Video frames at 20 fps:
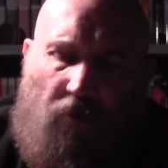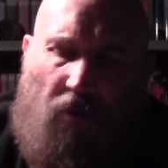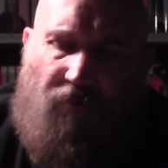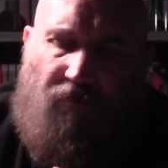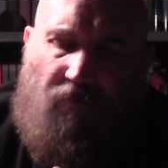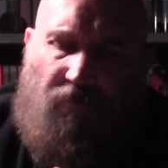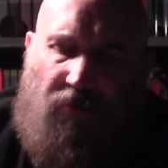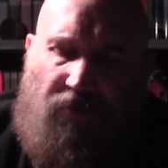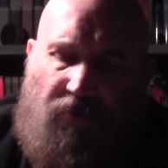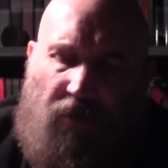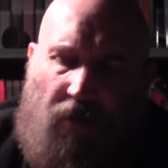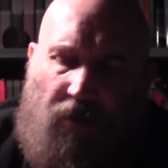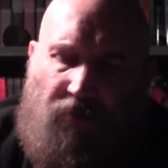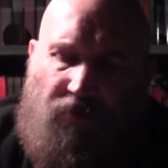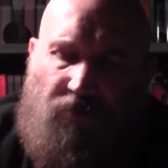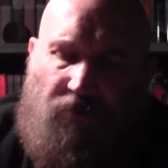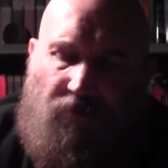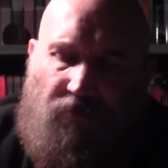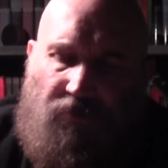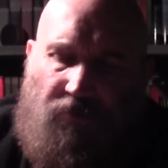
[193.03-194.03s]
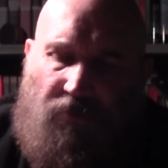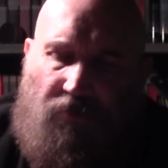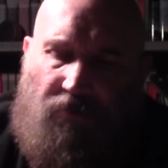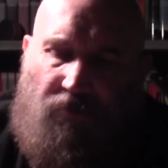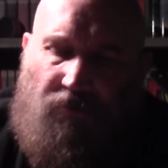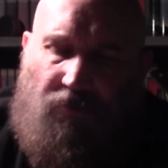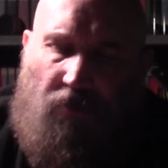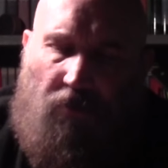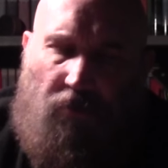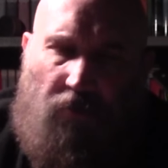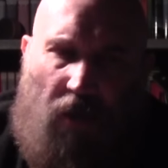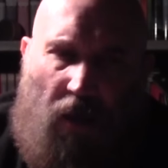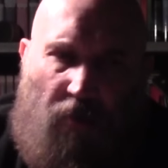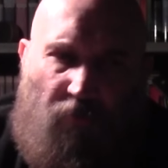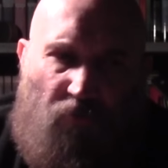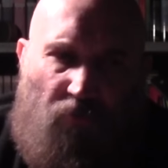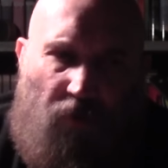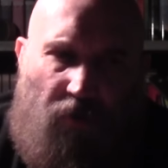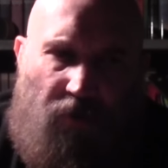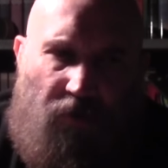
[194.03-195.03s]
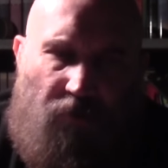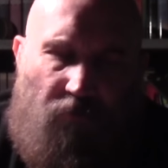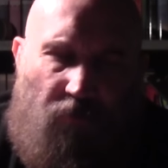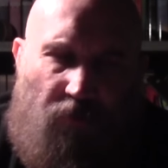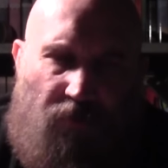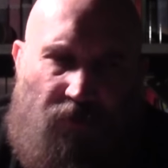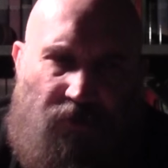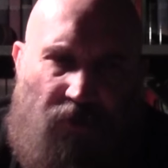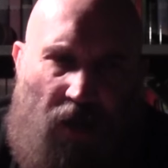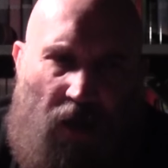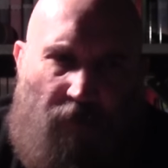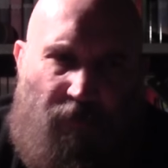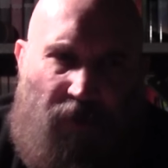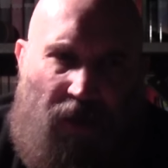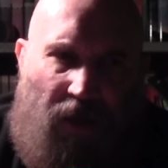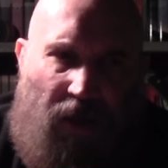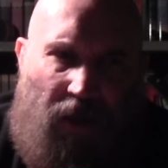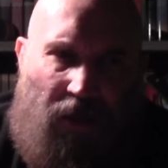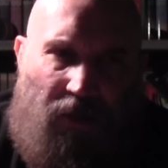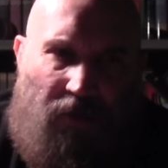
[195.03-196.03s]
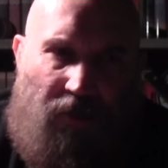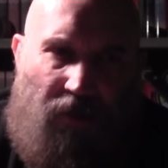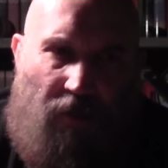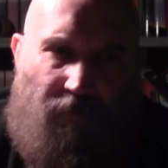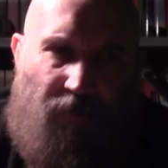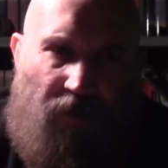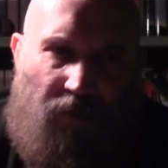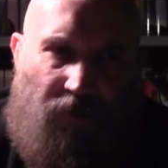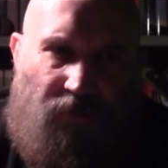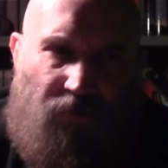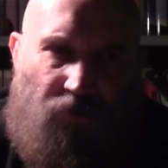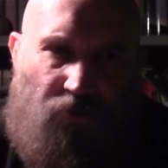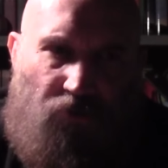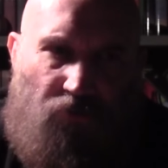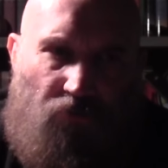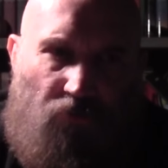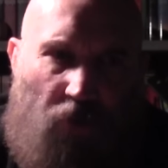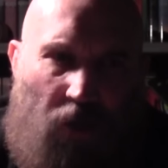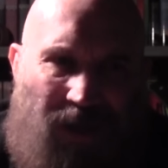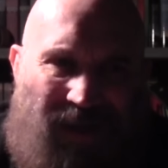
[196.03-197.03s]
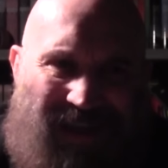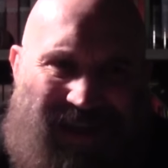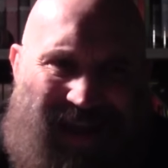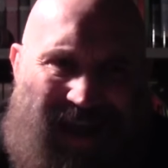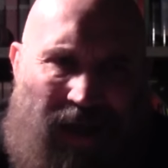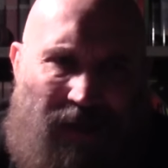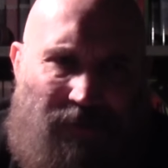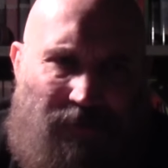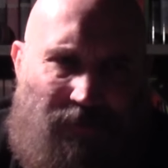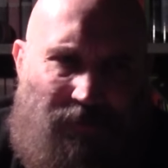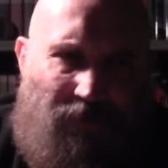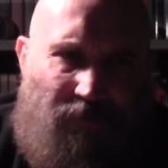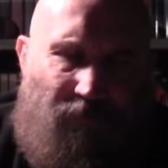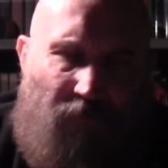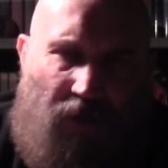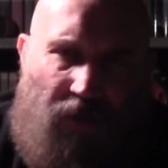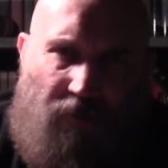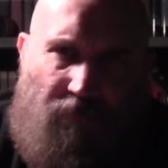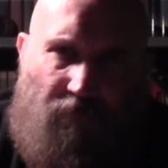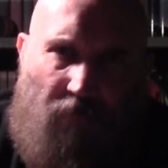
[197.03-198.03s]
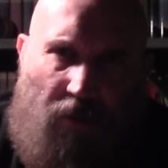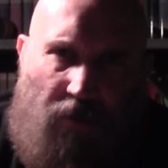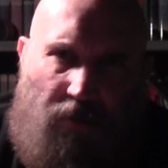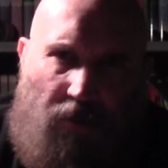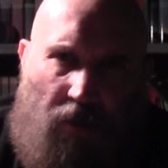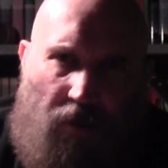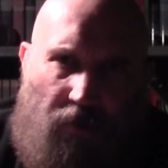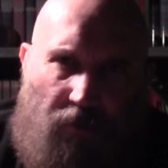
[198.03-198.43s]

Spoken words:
government agencies collaborated with top academics to estimate my